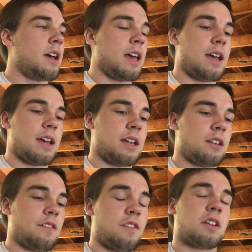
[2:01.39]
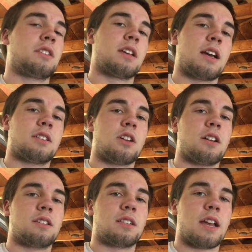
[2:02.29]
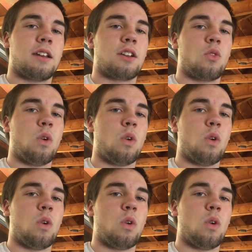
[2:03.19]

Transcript: And the first thing I started sanding